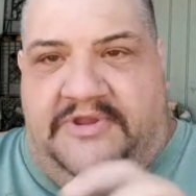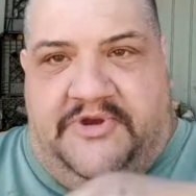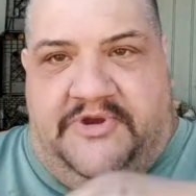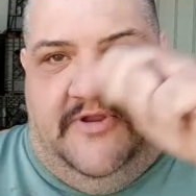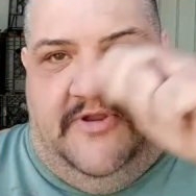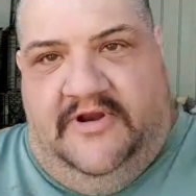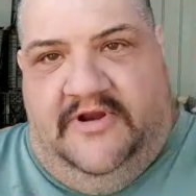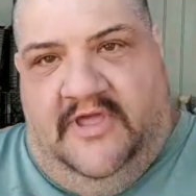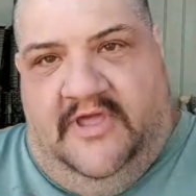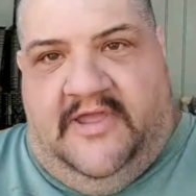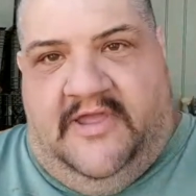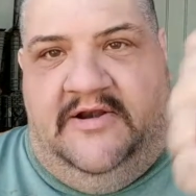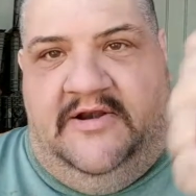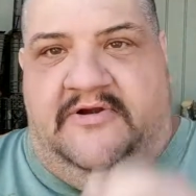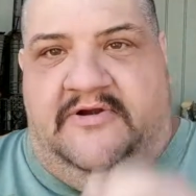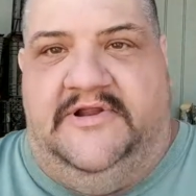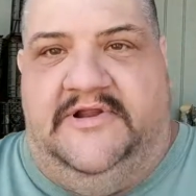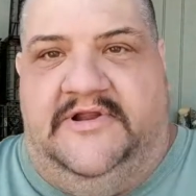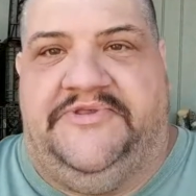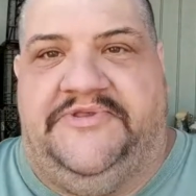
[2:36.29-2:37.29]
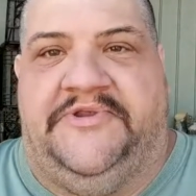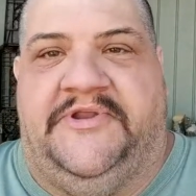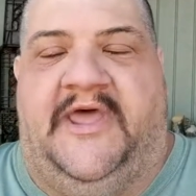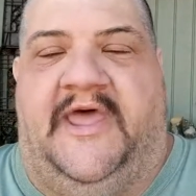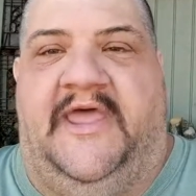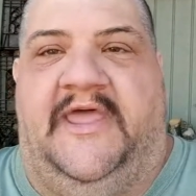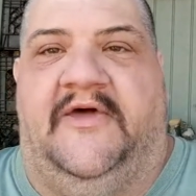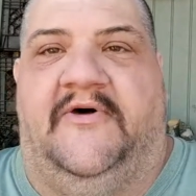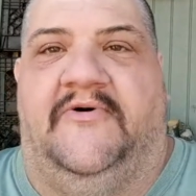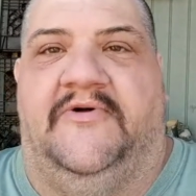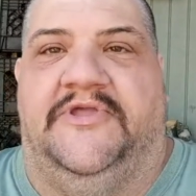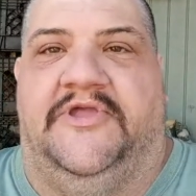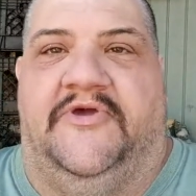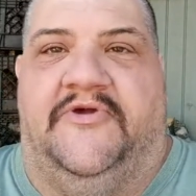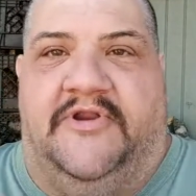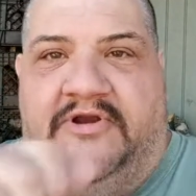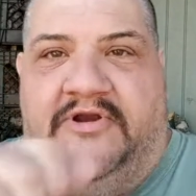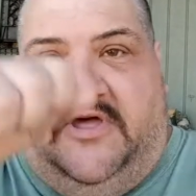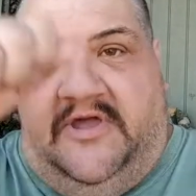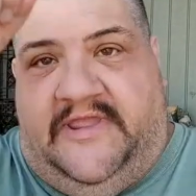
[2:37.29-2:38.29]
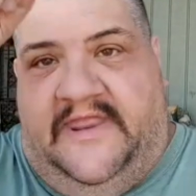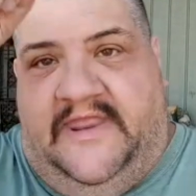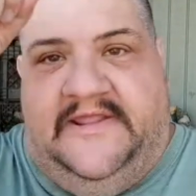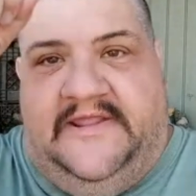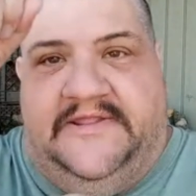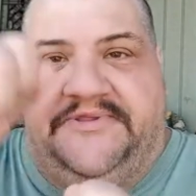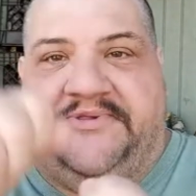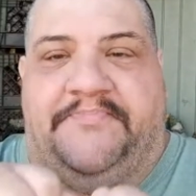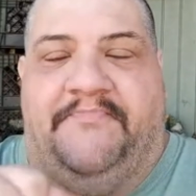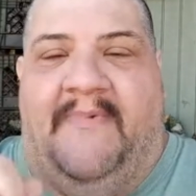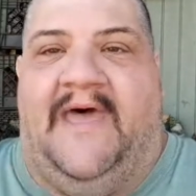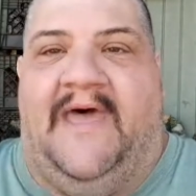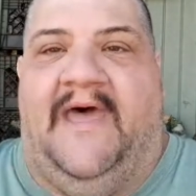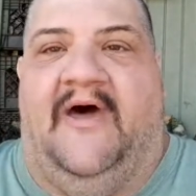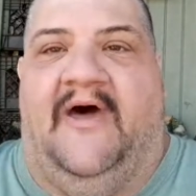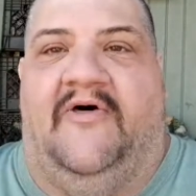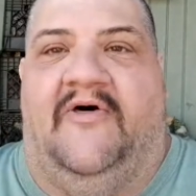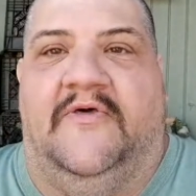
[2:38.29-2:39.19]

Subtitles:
you can look under its tail, you can look in its mouth,